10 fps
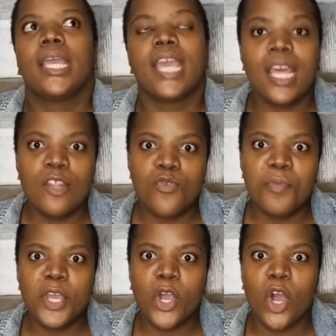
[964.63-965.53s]
I get
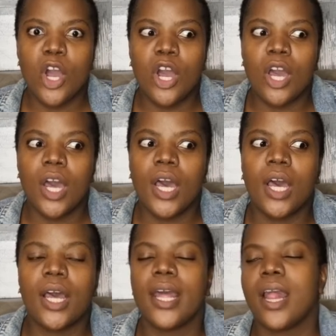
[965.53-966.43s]
into my
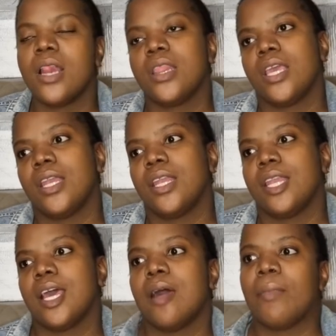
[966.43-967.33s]
car, and
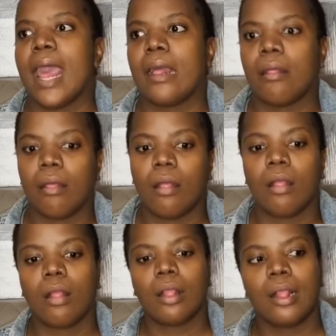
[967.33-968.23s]
then I'm like,
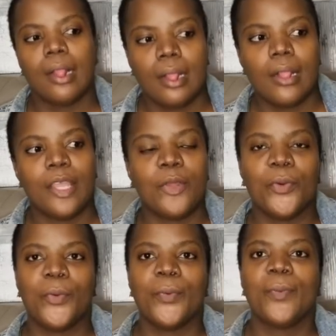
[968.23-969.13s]

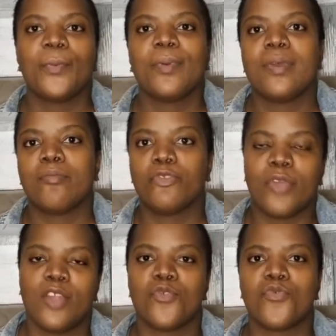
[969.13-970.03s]
you know,
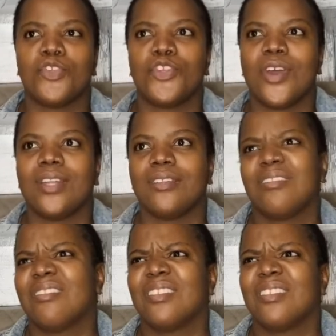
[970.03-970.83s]
trying to switch it on.